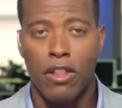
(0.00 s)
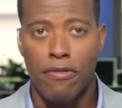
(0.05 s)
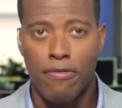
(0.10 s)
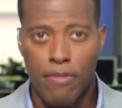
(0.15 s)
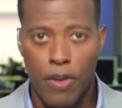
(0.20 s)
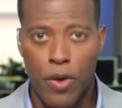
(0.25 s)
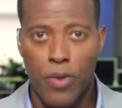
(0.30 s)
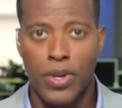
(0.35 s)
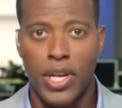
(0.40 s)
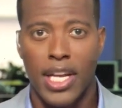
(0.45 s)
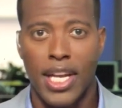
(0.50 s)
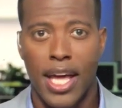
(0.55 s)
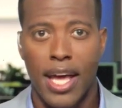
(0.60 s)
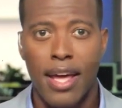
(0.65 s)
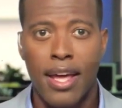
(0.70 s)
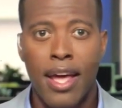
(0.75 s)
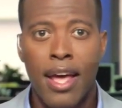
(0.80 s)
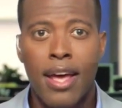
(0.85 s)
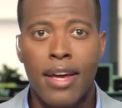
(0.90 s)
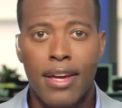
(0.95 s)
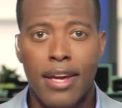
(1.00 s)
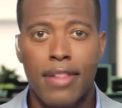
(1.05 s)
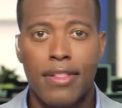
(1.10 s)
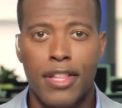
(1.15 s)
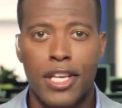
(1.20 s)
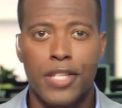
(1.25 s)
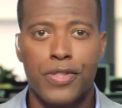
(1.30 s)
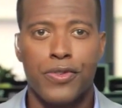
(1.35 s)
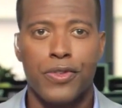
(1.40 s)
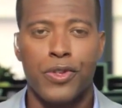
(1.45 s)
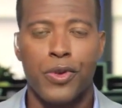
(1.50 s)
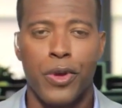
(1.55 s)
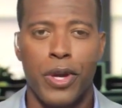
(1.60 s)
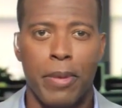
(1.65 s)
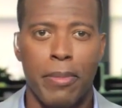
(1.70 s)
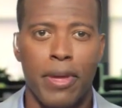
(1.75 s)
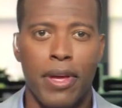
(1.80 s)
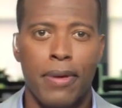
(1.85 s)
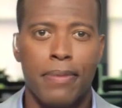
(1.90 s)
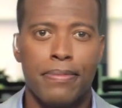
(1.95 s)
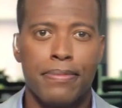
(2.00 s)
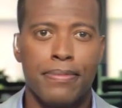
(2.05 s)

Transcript: the phone today. Ken, thanks for joining me.